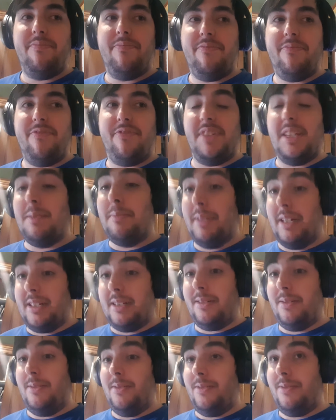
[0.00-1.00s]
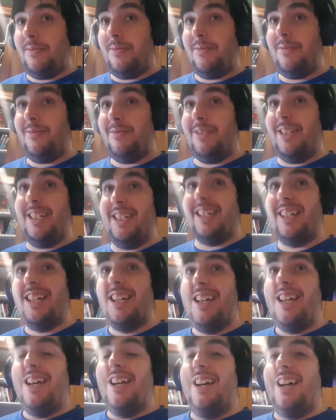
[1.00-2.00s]
female.
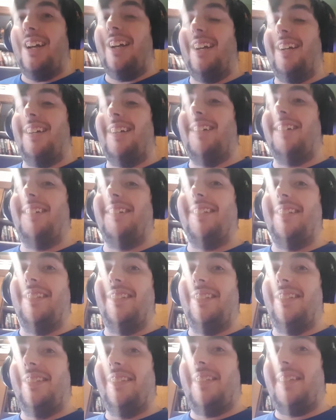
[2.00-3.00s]
And